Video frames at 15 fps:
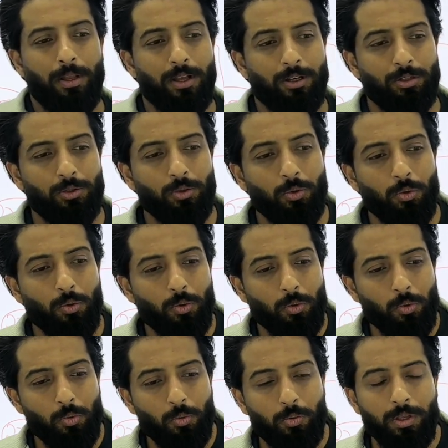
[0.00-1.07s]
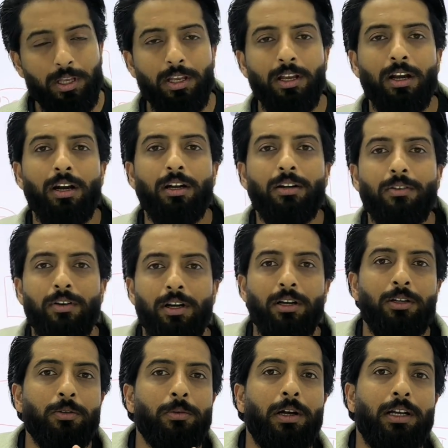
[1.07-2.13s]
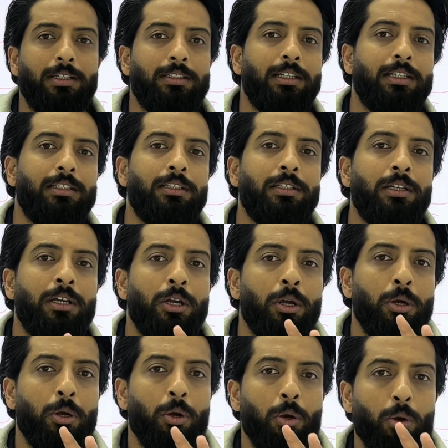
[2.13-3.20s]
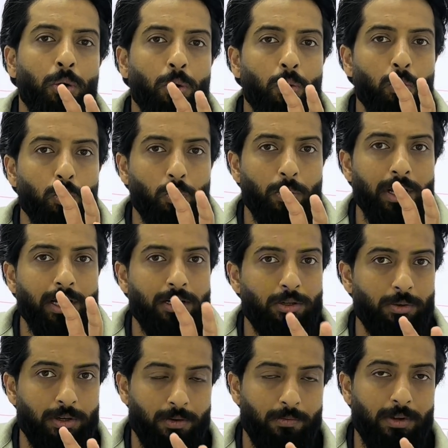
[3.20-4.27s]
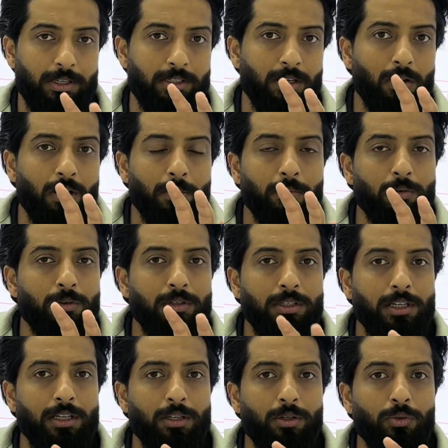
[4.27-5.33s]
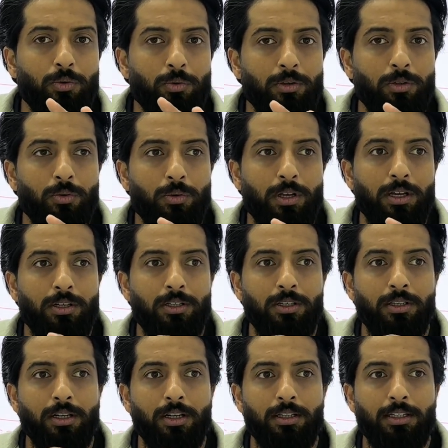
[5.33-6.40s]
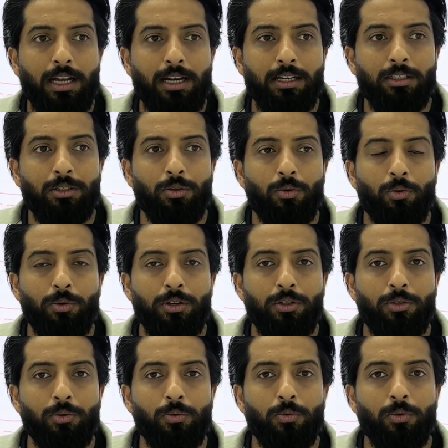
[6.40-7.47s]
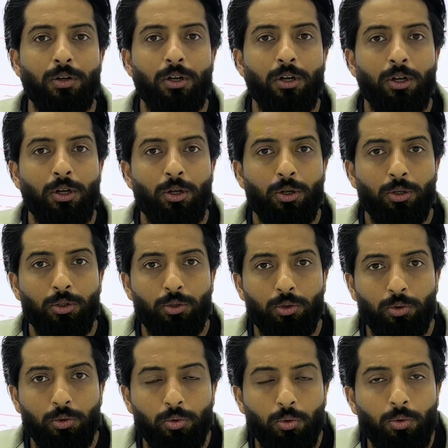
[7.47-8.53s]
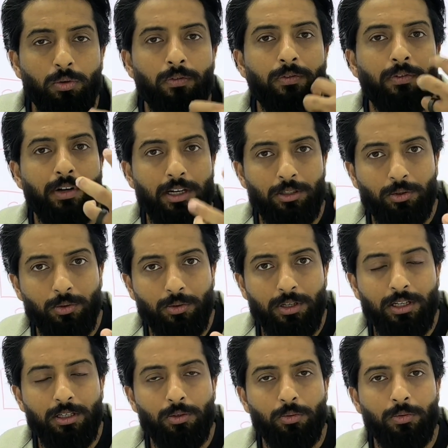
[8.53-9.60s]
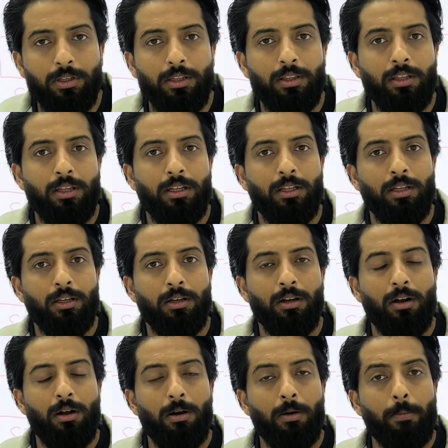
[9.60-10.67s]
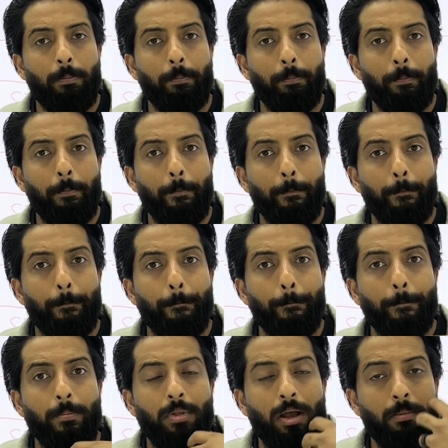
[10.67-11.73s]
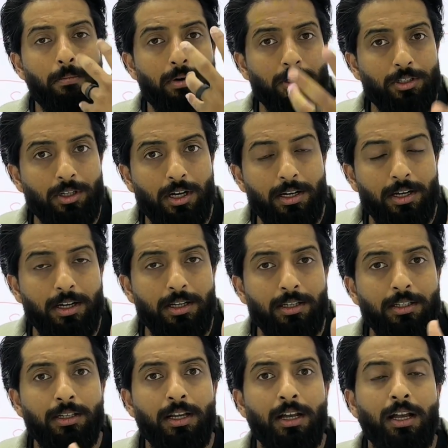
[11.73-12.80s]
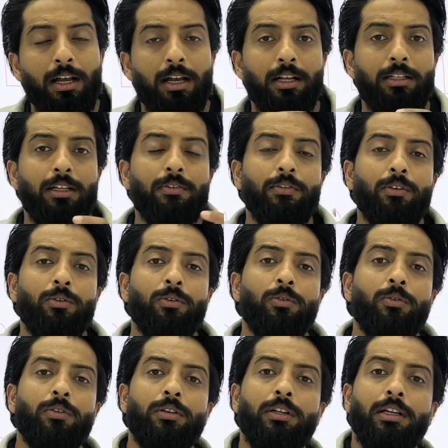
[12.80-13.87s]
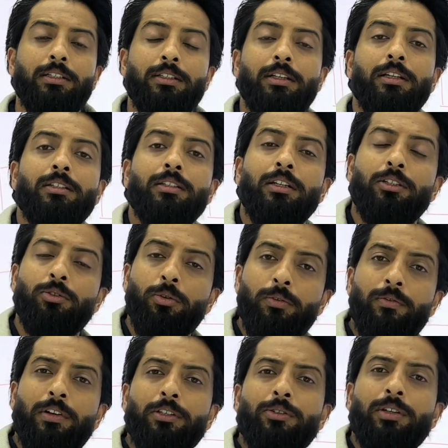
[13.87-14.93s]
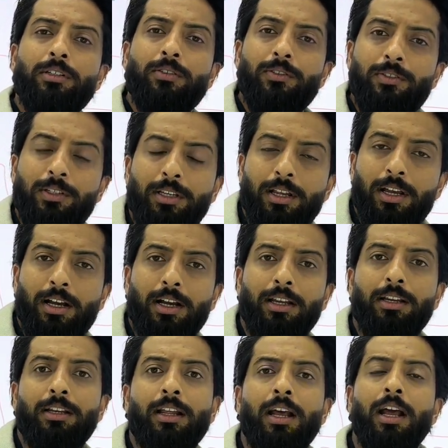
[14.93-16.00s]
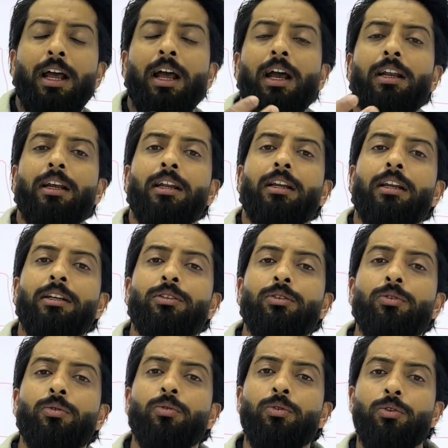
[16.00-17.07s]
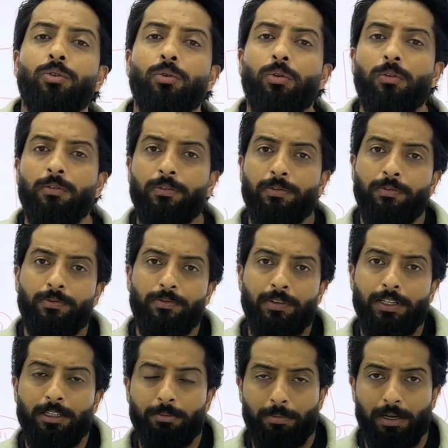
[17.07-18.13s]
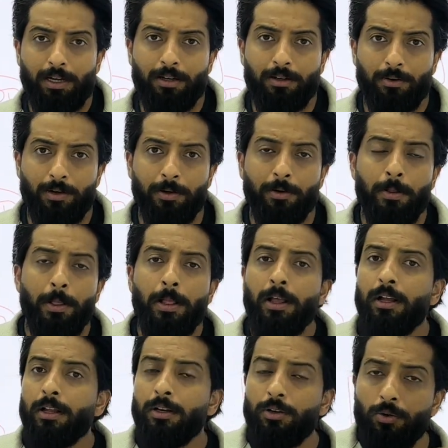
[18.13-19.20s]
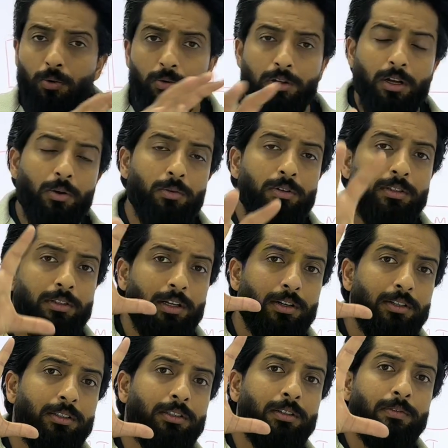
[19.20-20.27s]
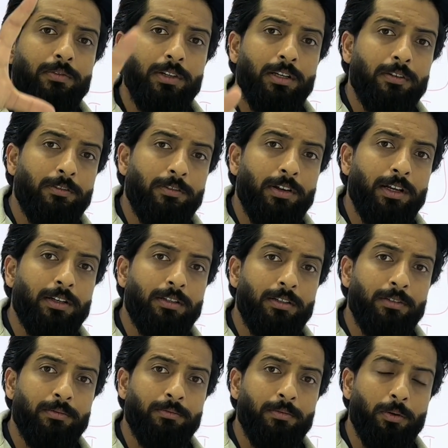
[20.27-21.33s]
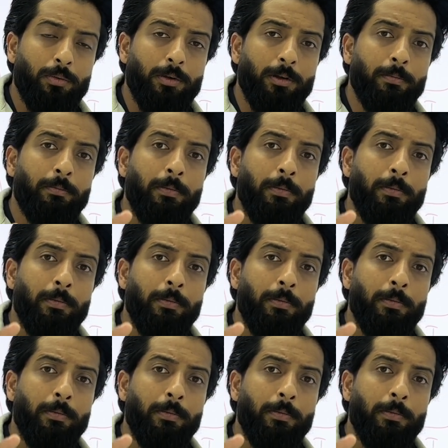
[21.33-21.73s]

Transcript: So we are trying to assess where to invest. Now I'm going to take you to a location that is going to sort of resonate with Marjan Island, and then we're going to go to a destination that sort of resonates with Siniya Island, and I'd like to know your feedback, right? No doubt there is the win effect, okay?